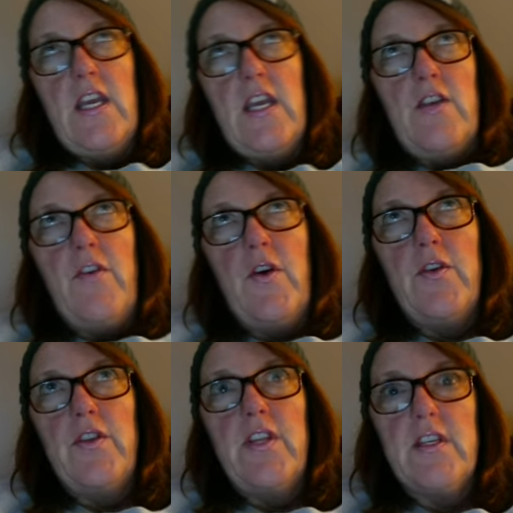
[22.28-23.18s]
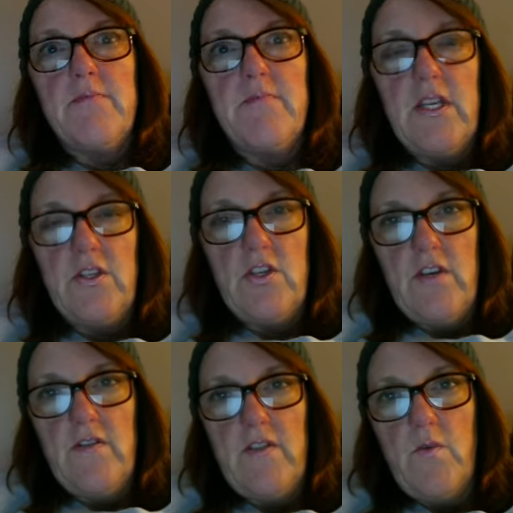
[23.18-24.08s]
you've heard this mention
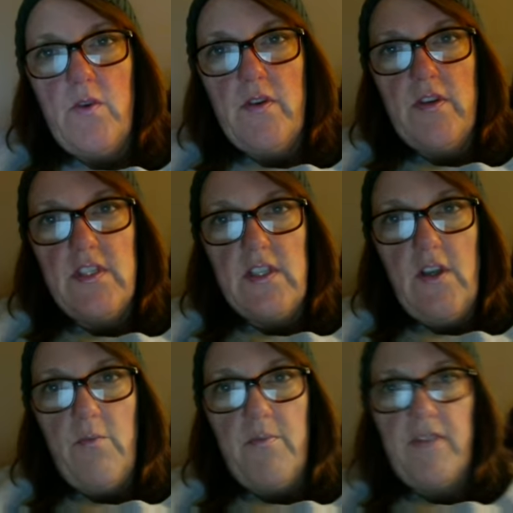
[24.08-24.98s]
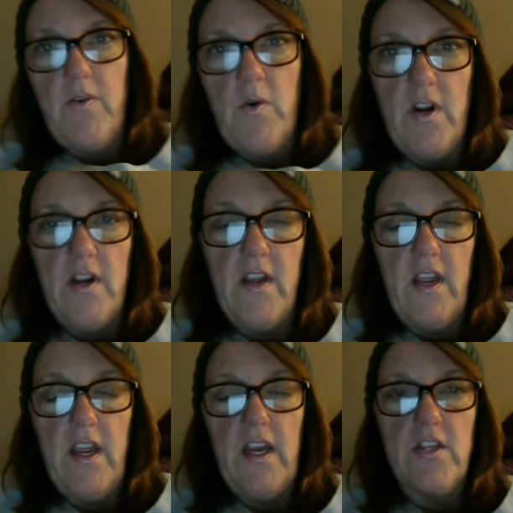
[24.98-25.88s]
of the word slope before,
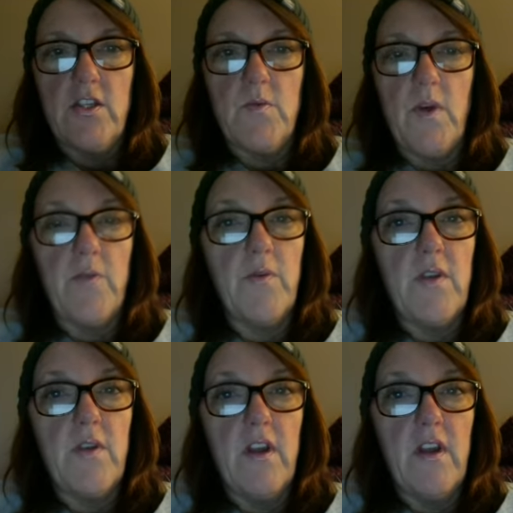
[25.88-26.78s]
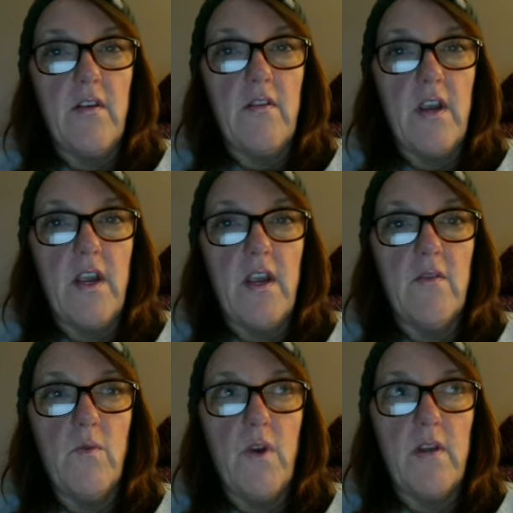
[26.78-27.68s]
and I just want to reiterate
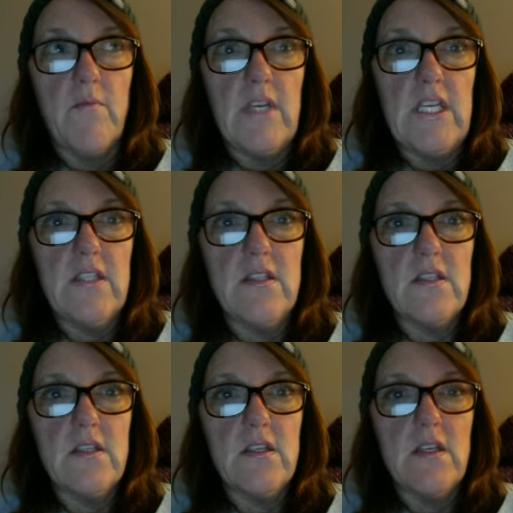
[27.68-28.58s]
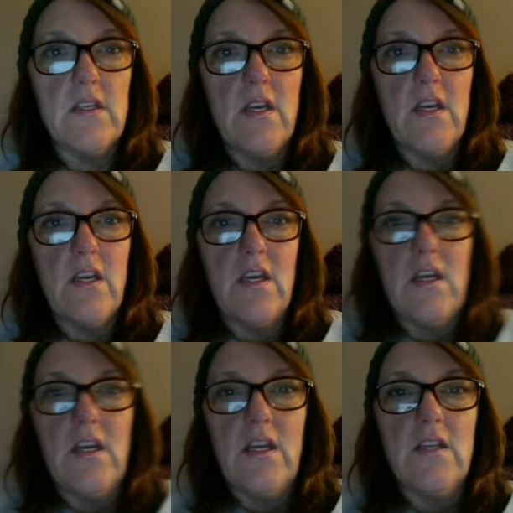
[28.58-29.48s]
what it means.
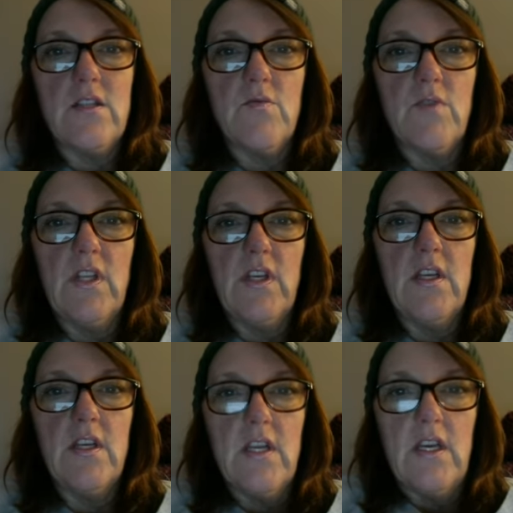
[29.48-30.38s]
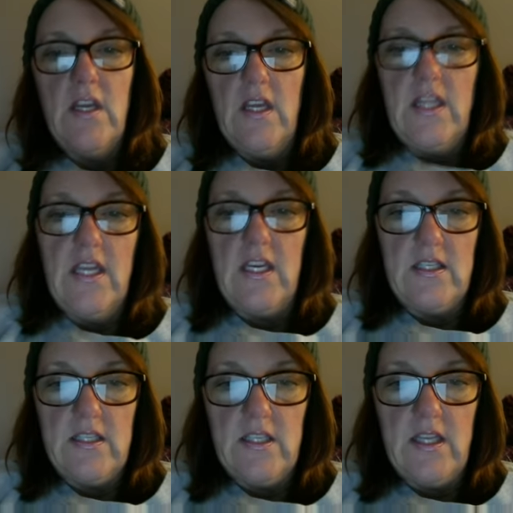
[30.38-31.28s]
And it's really
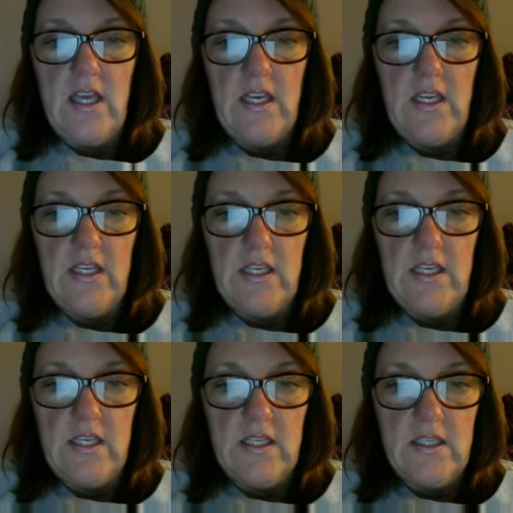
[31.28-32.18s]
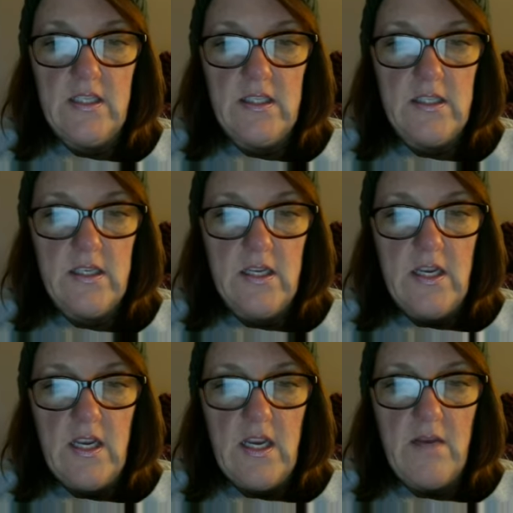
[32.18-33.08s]
this, that it is
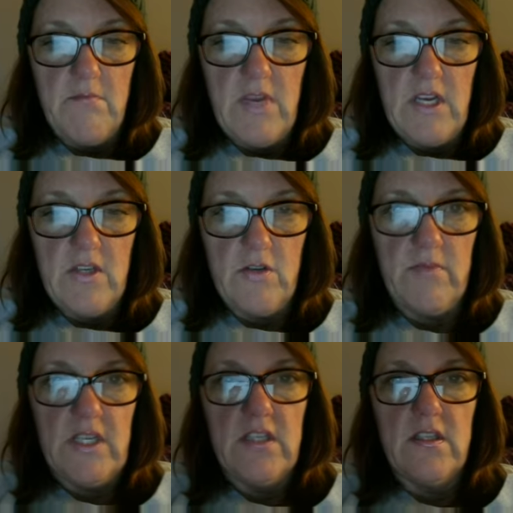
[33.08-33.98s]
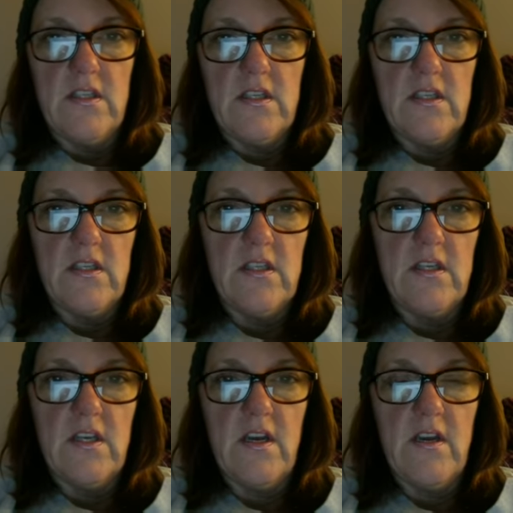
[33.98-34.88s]
a measurement.
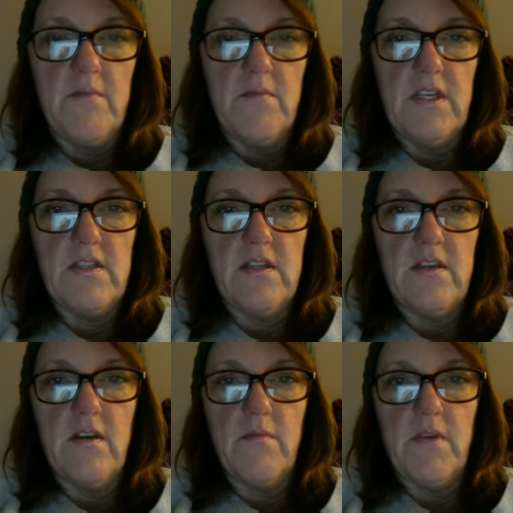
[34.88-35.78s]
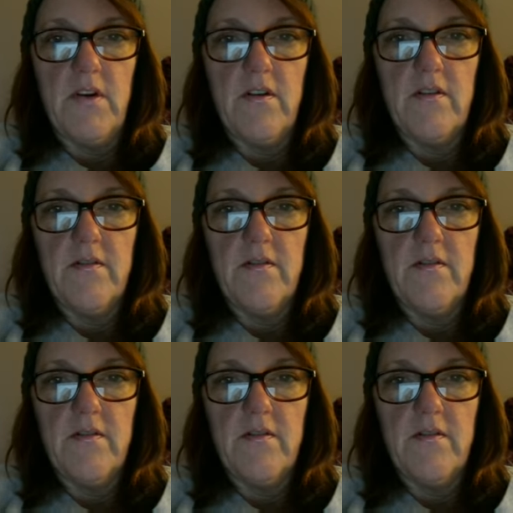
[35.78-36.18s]
It's a number,